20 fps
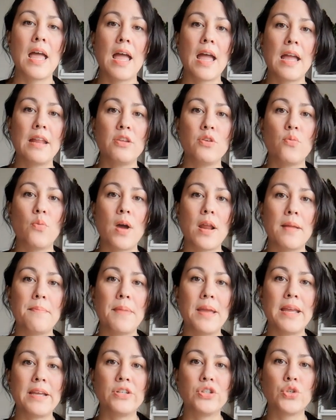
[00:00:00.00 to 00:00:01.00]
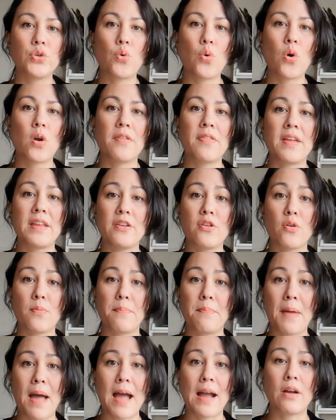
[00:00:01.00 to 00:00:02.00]
and you want to make sure that your
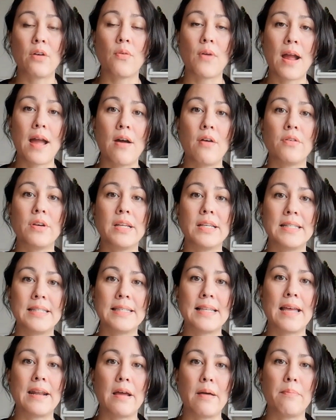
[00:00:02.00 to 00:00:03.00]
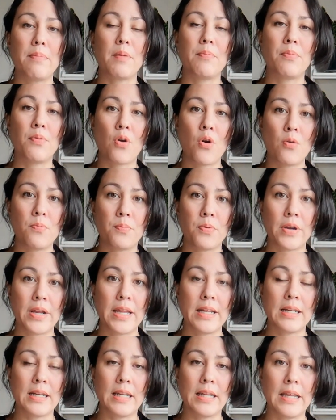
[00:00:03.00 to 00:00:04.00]
background is set up
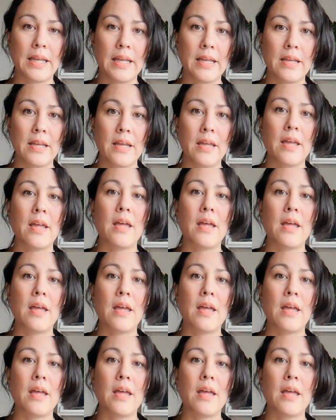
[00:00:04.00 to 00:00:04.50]
appropriately.